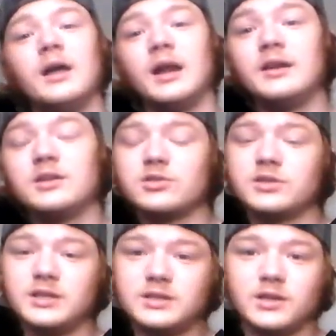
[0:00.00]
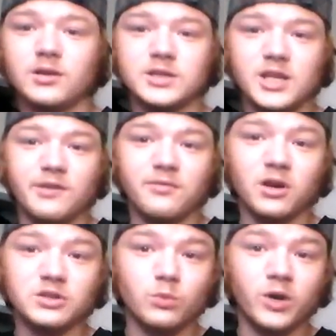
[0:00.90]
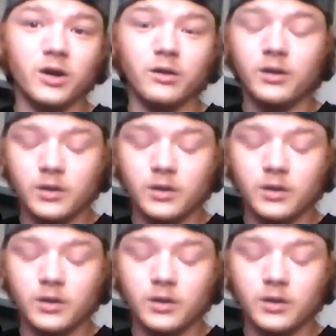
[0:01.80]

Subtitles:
and does your TCR, TFR as well.